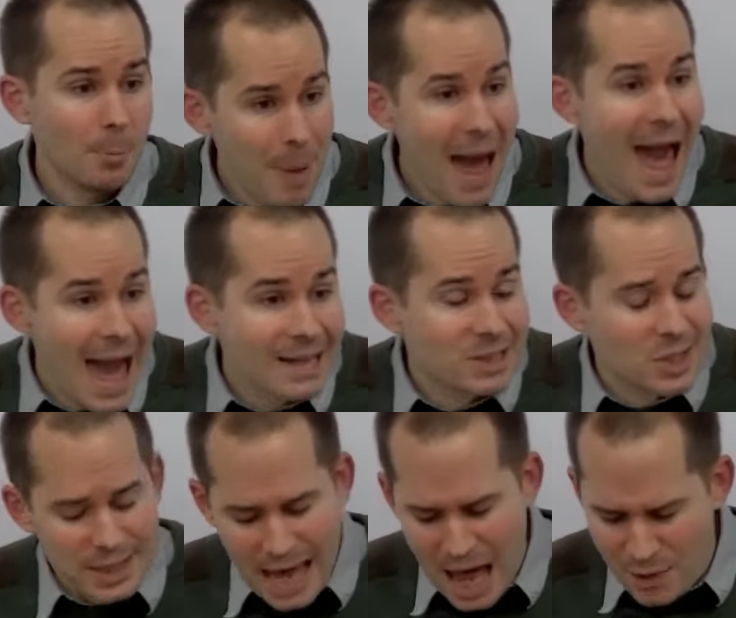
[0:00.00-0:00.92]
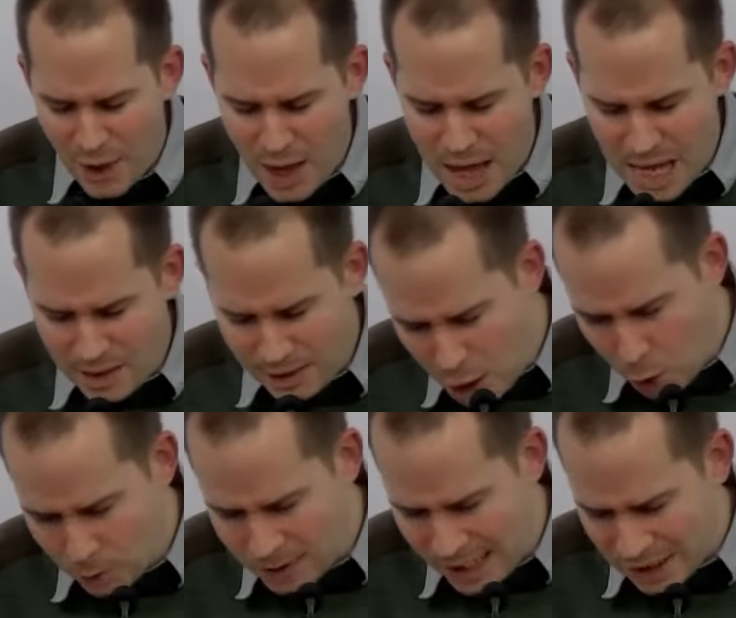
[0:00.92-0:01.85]
paired together in the
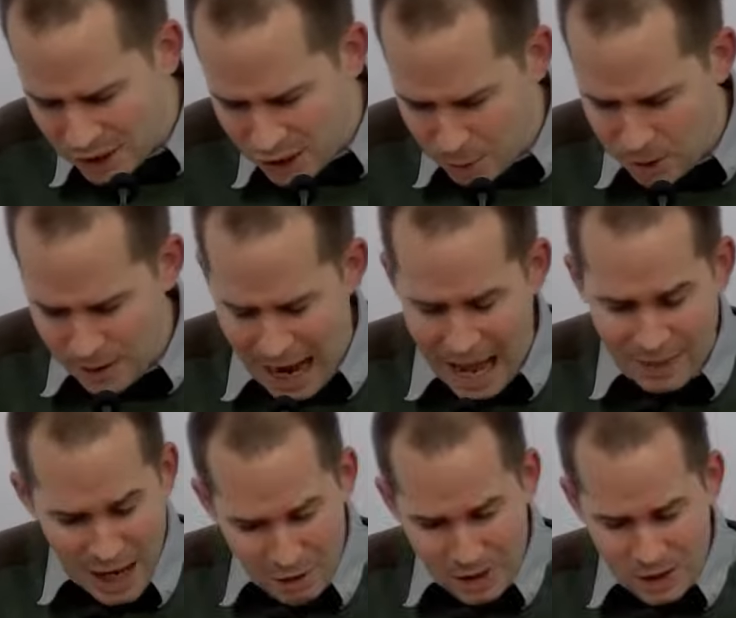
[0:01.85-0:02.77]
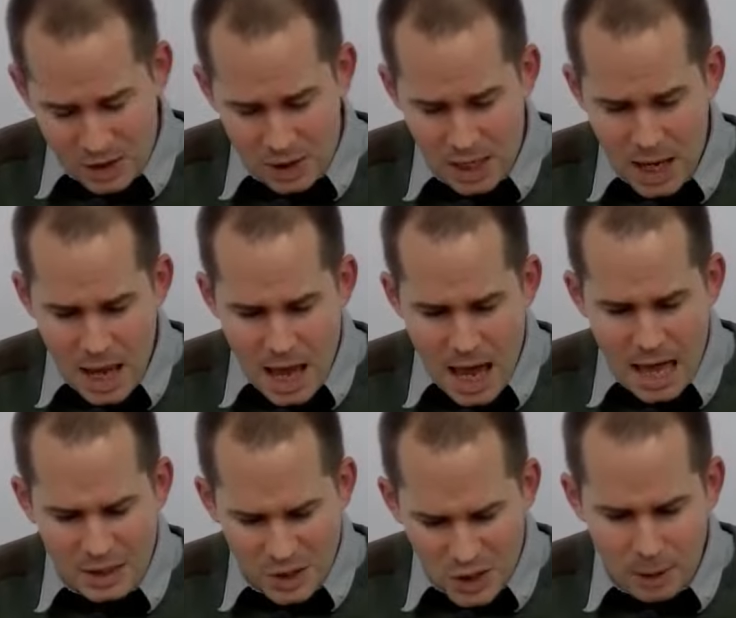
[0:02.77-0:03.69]
Old Testament, and there is
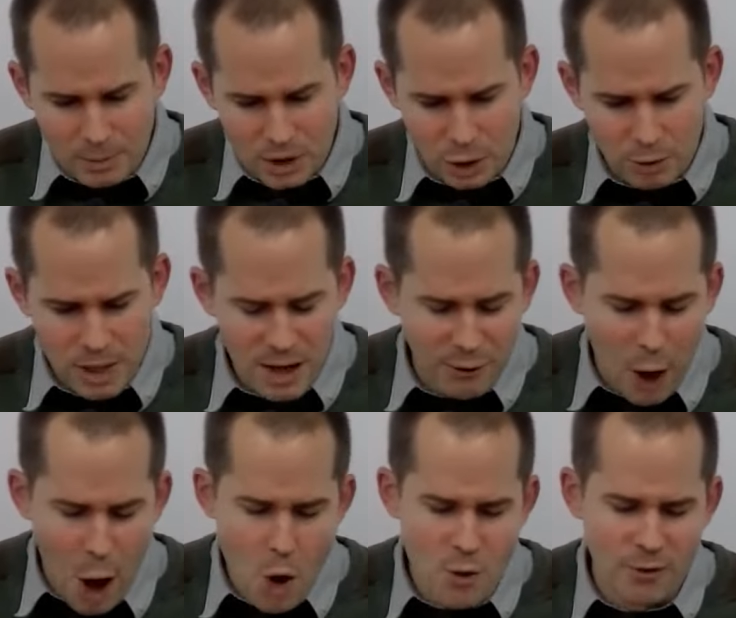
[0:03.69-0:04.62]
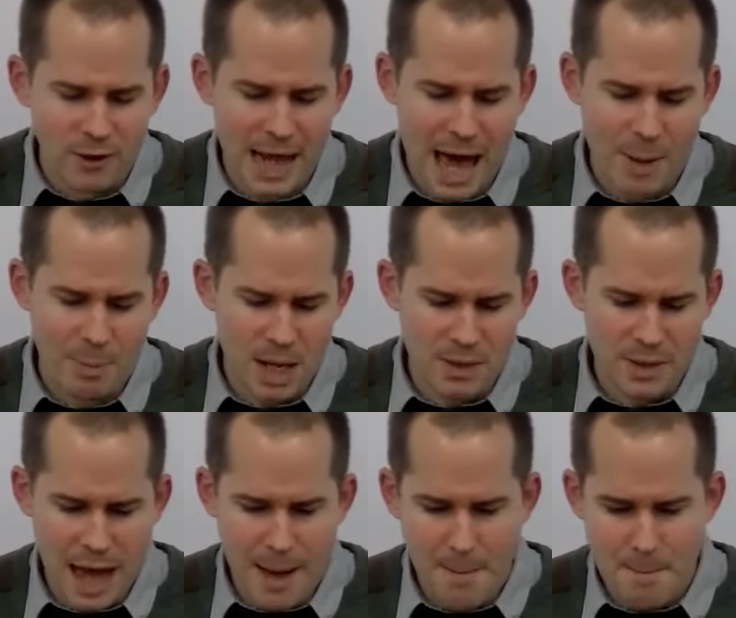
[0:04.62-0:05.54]
some degree of overlap in
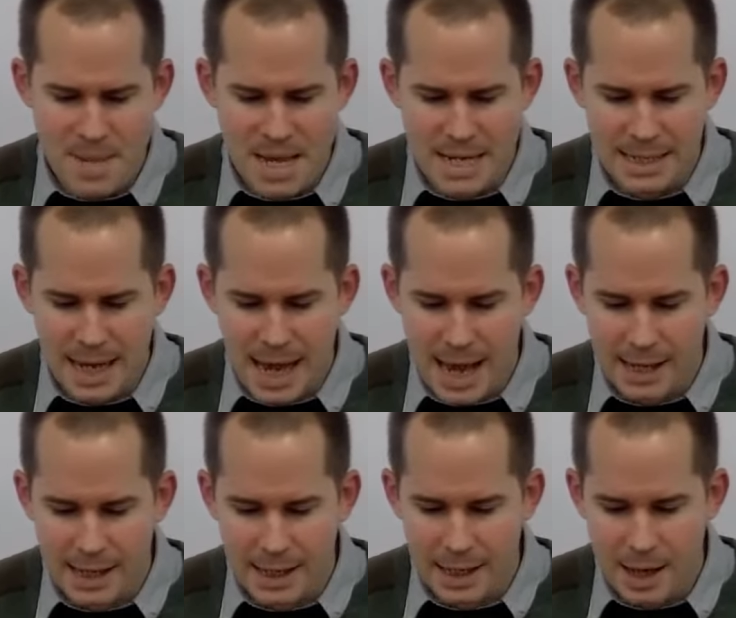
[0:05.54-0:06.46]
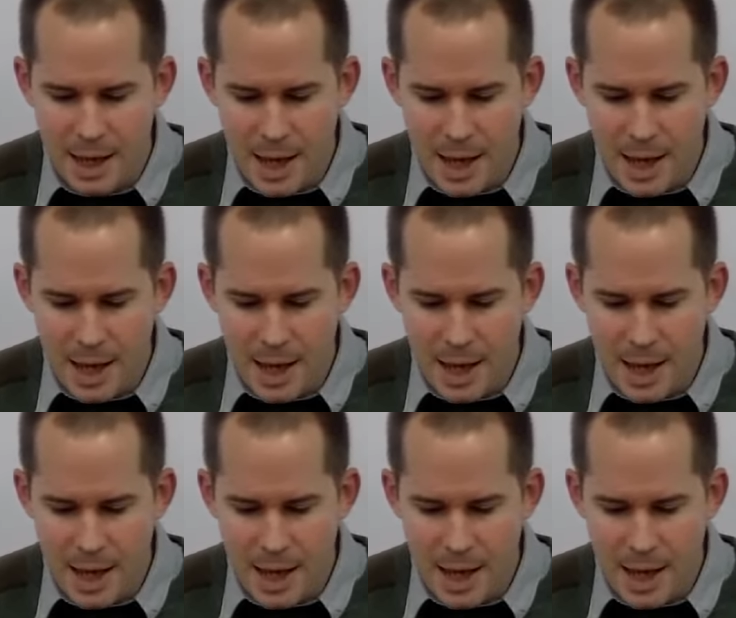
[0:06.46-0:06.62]
their meaning.